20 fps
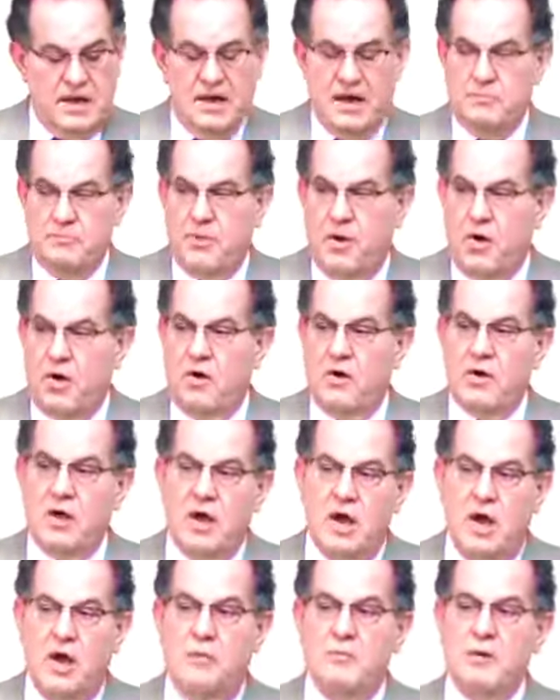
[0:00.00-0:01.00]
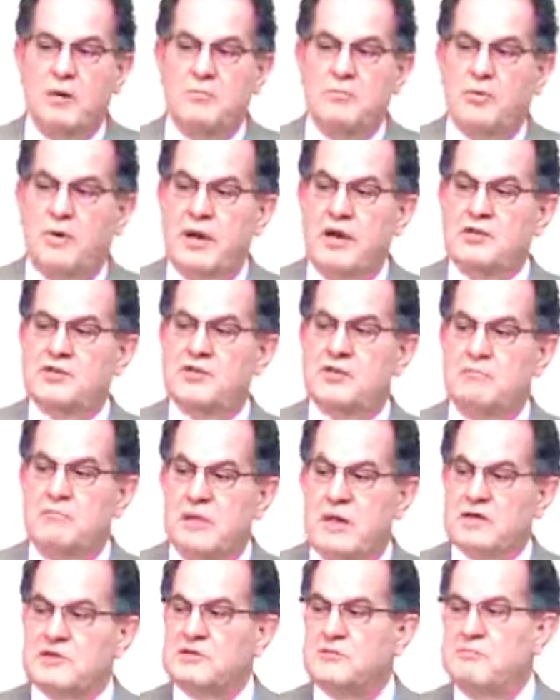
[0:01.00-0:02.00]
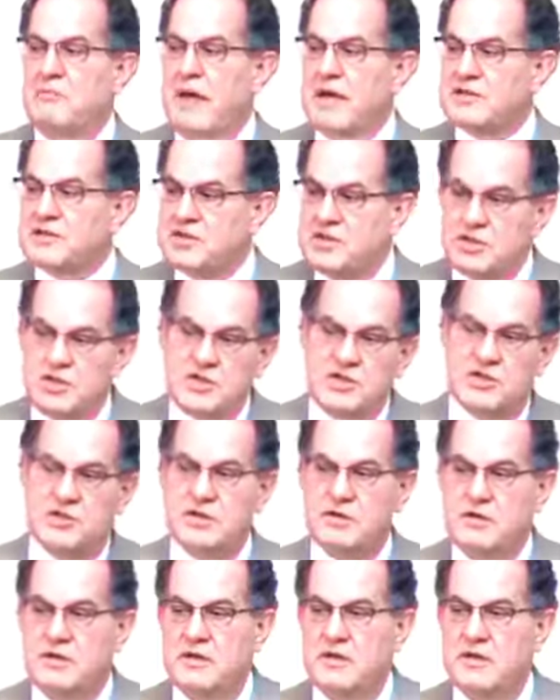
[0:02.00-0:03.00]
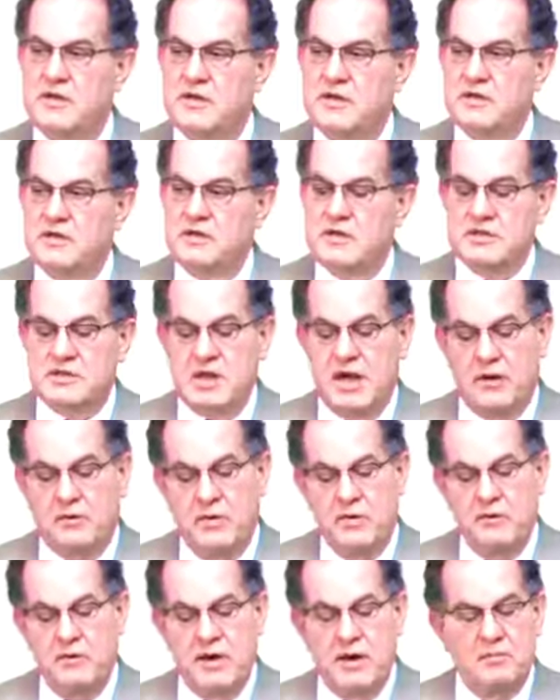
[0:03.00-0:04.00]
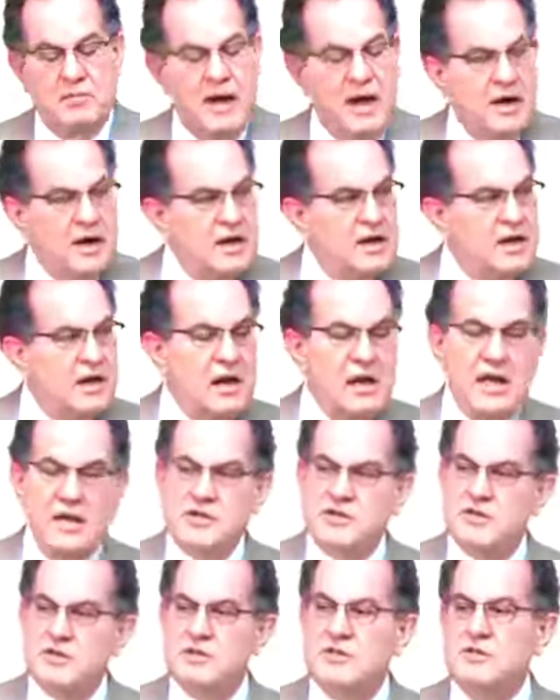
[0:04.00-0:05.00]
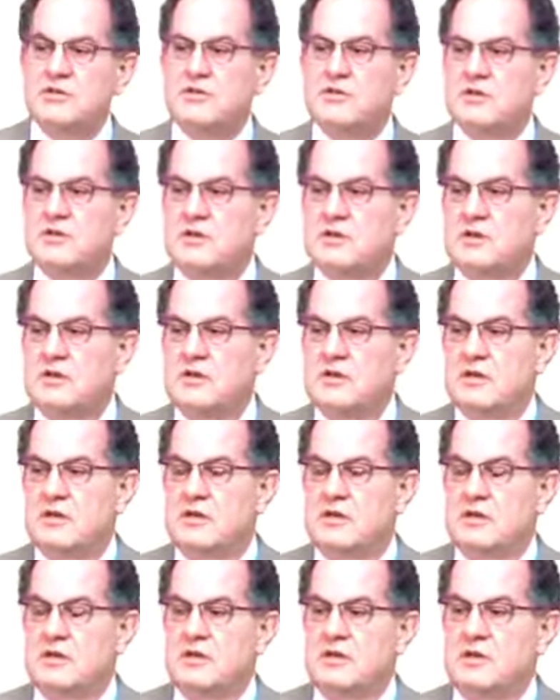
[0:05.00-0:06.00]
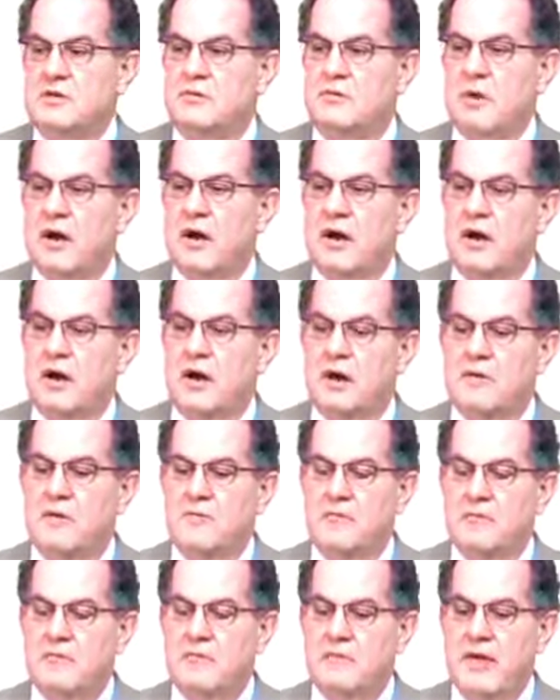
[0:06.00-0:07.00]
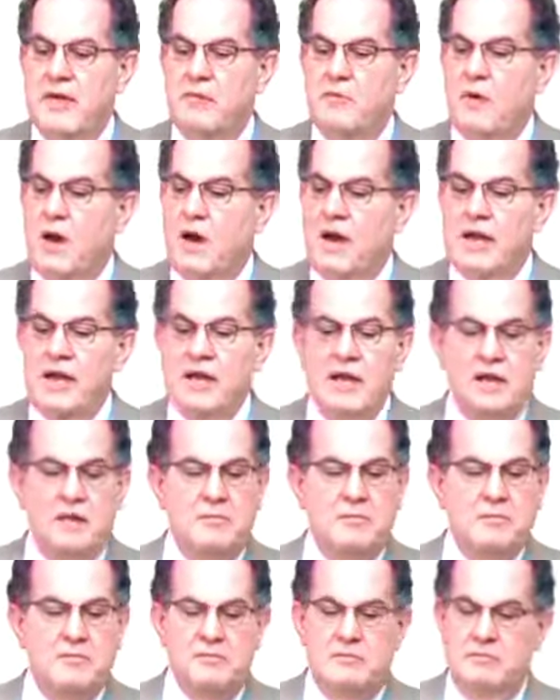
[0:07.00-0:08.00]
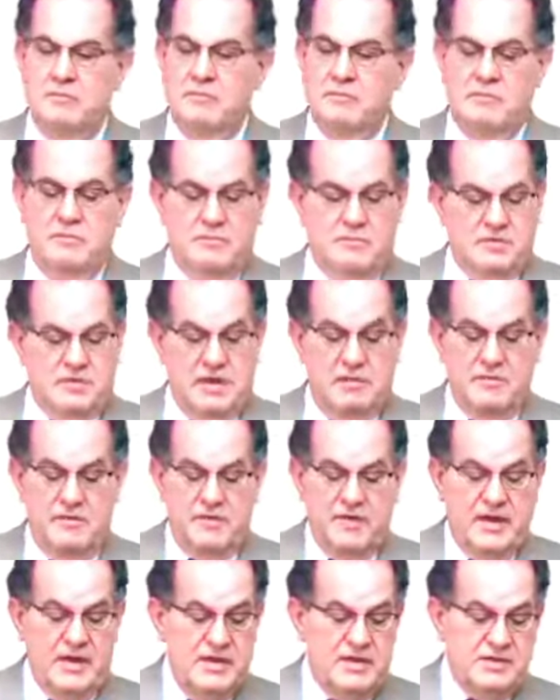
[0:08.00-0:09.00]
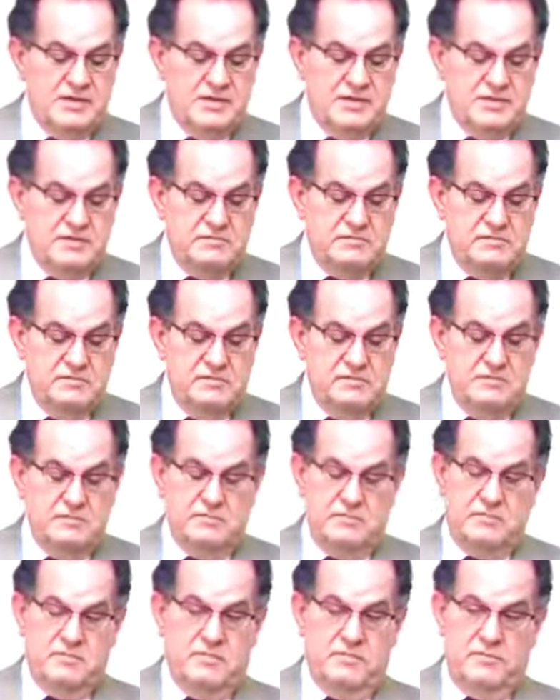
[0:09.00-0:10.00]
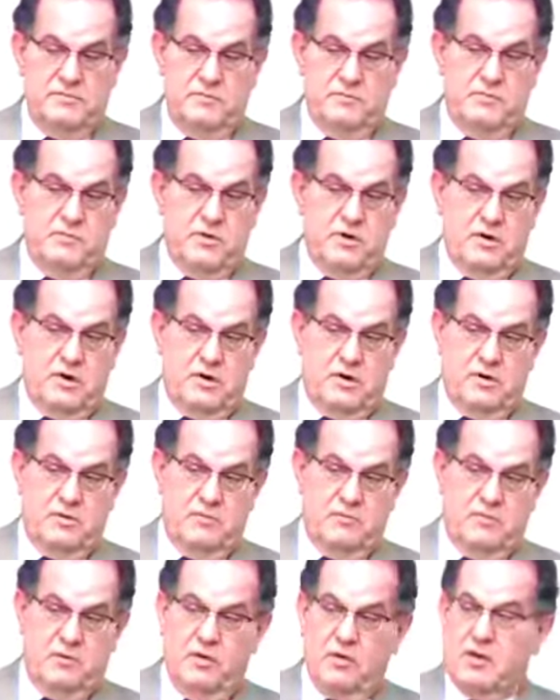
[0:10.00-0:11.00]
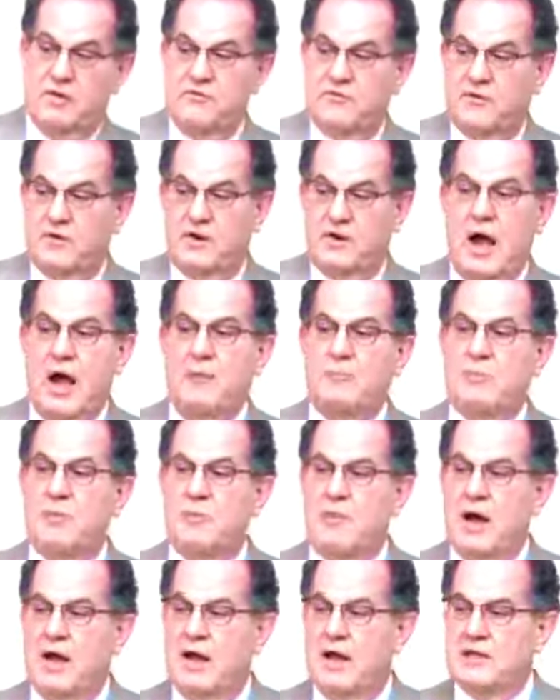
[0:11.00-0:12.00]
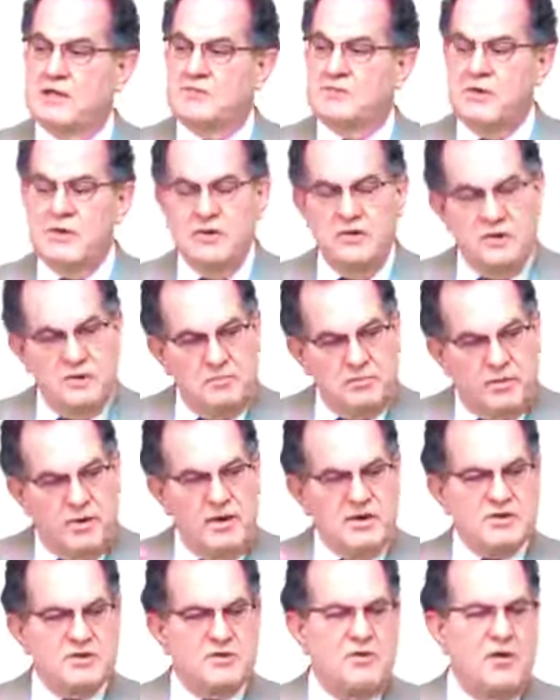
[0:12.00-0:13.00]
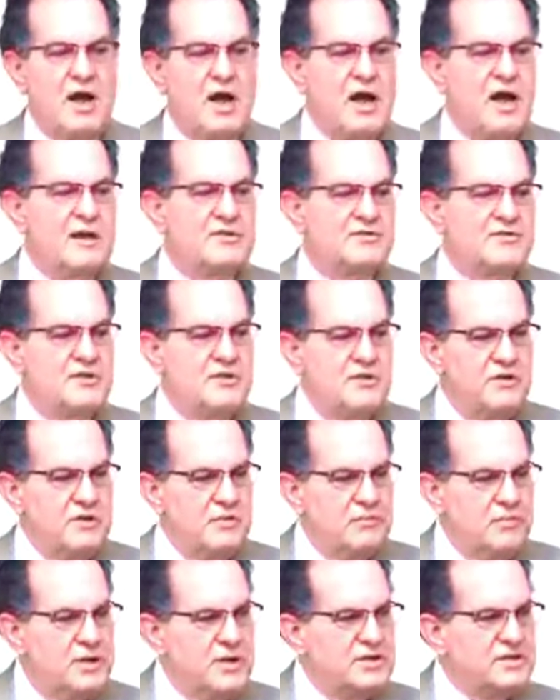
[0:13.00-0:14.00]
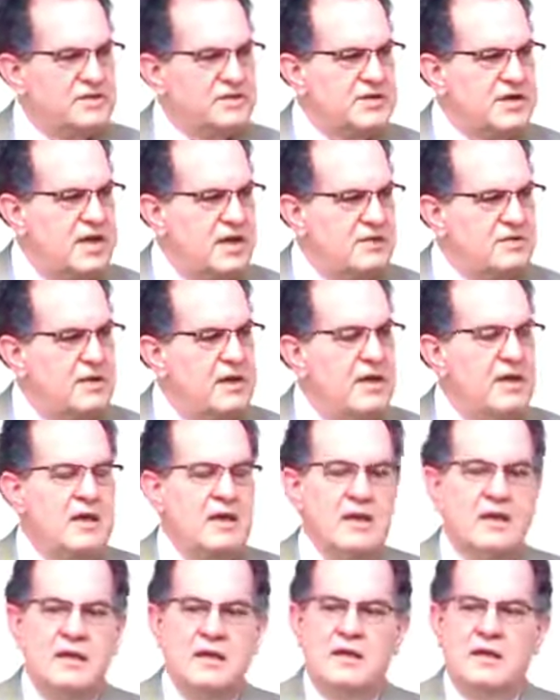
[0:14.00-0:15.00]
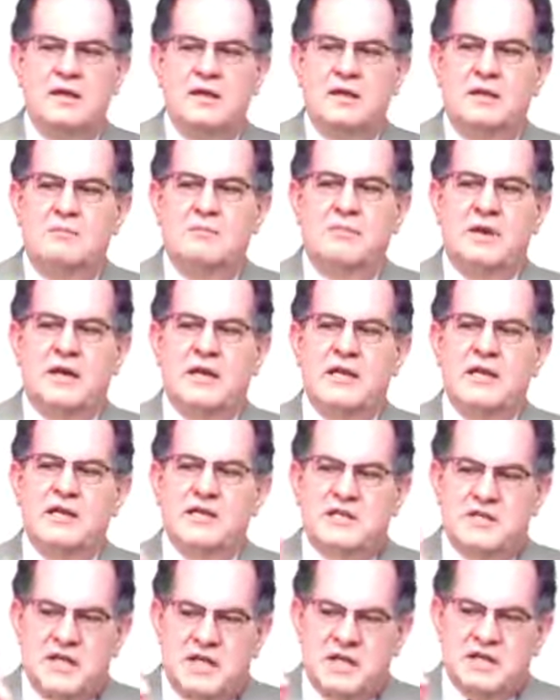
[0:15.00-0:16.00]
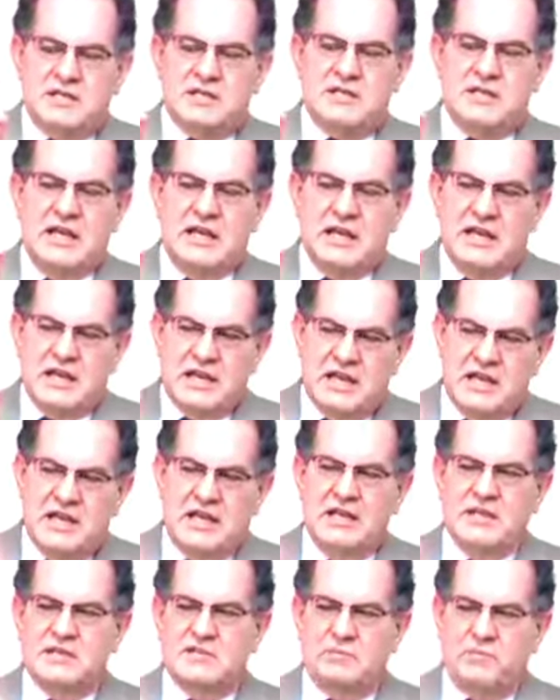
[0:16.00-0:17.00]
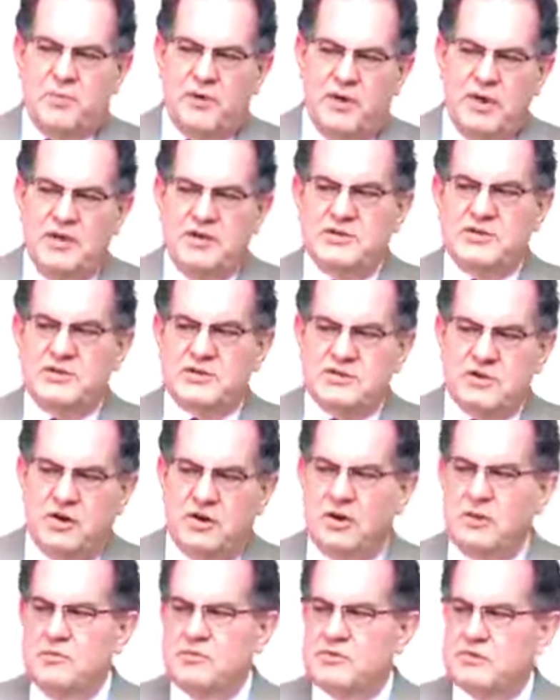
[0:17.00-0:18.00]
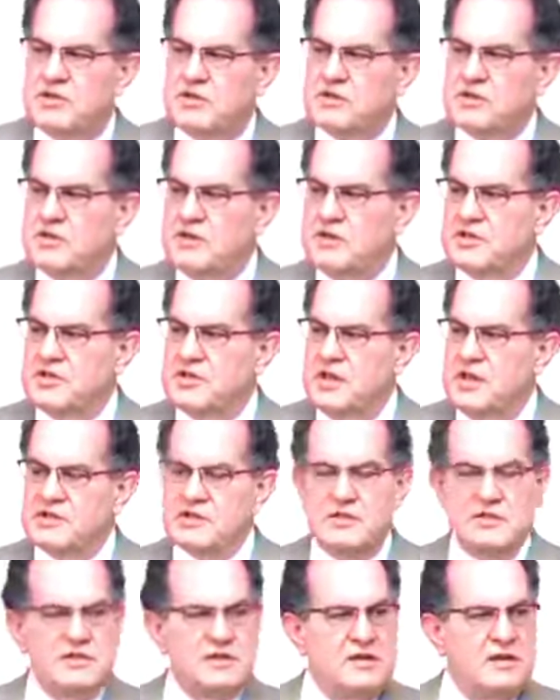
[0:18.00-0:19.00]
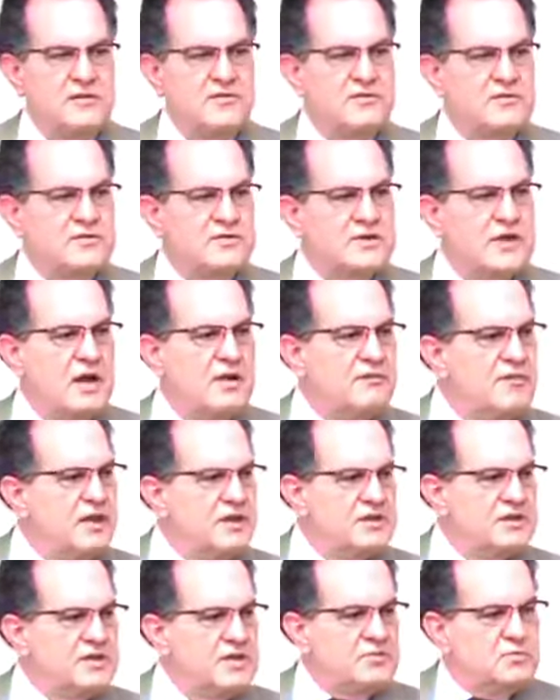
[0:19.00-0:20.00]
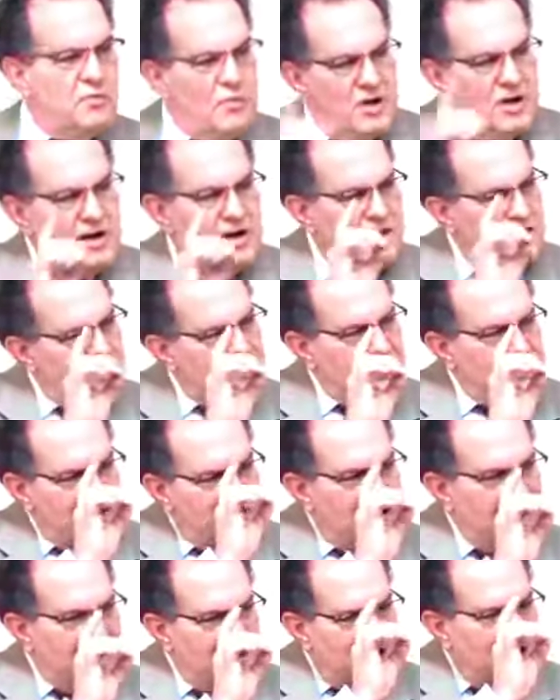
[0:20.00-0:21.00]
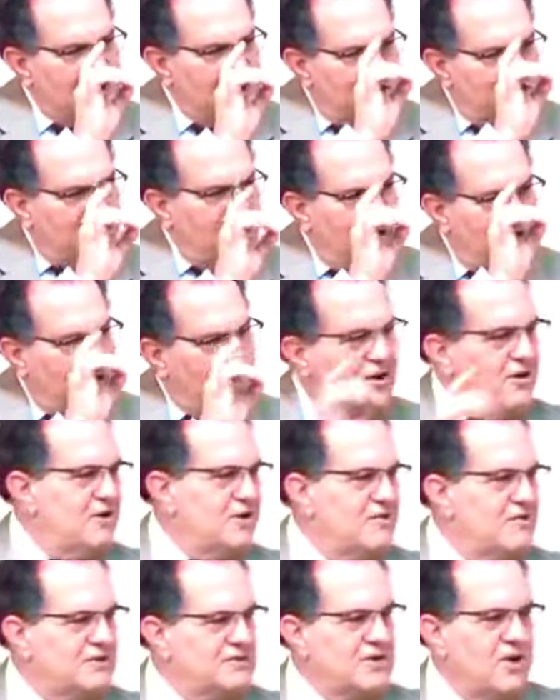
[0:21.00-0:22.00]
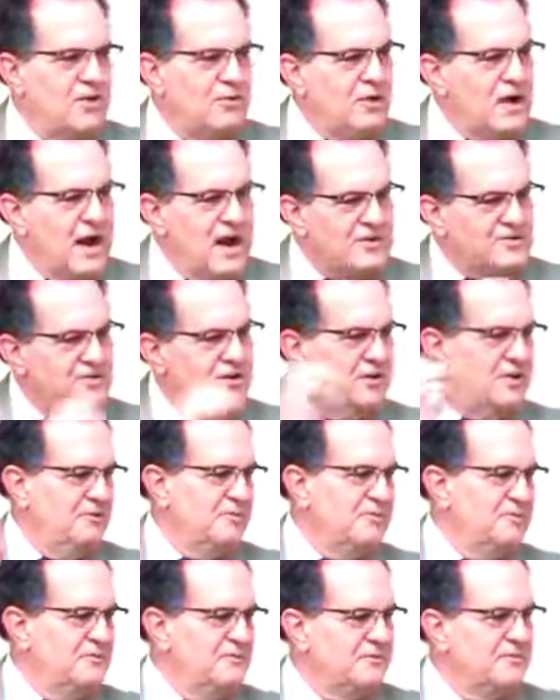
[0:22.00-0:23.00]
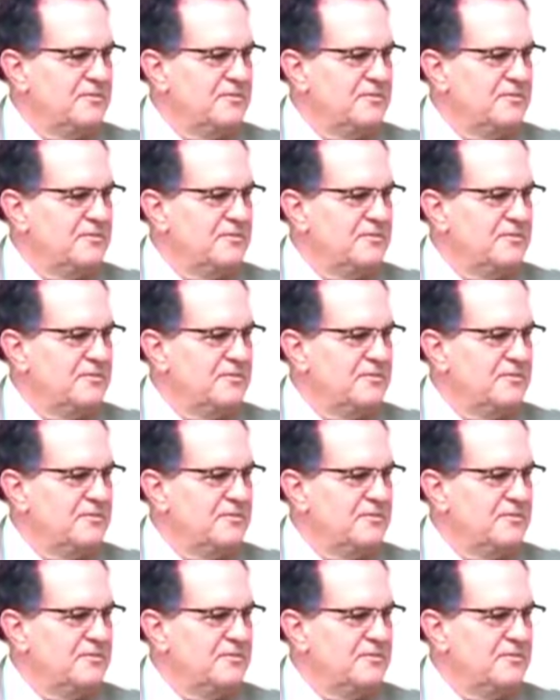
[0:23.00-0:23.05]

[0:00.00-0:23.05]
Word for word: had Paul come and preached a mixed message, just like we read about in Galatians, where they wanted him, some of these were looking compromise. Well, you can preach Christ, you can preach his death, but just at least preach circumcision is necessary for salvation. Just one little thing out of the law. That's all we're asking.